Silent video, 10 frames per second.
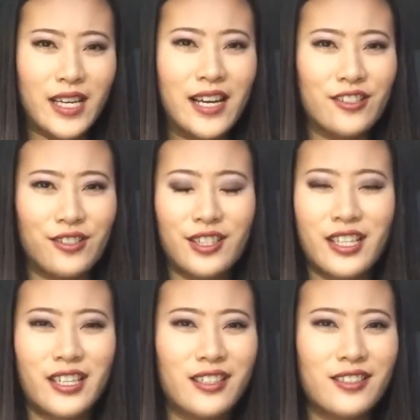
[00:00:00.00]
I just
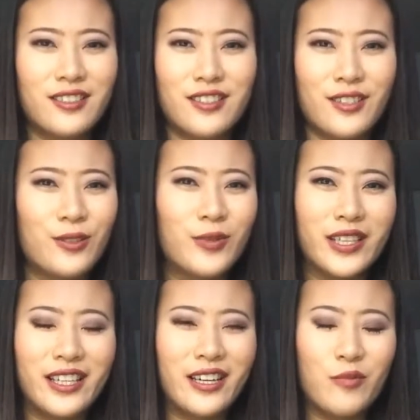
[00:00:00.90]
couldn't deal
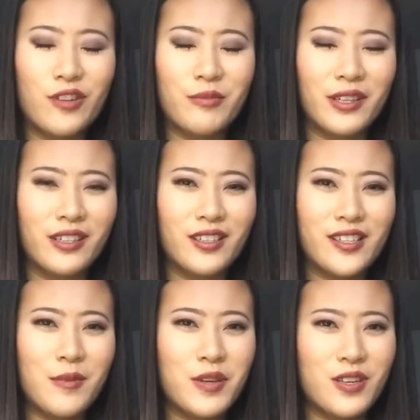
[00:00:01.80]
with it anymore
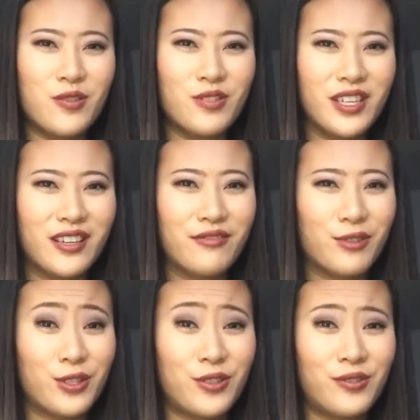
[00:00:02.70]
because I've been using it
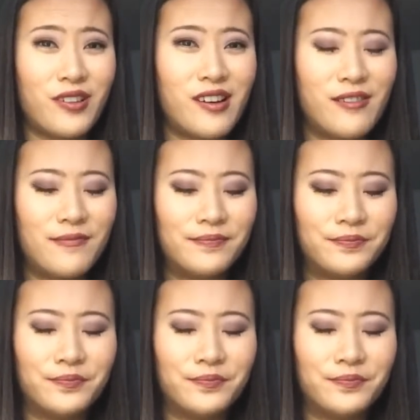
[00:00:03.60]
for too long.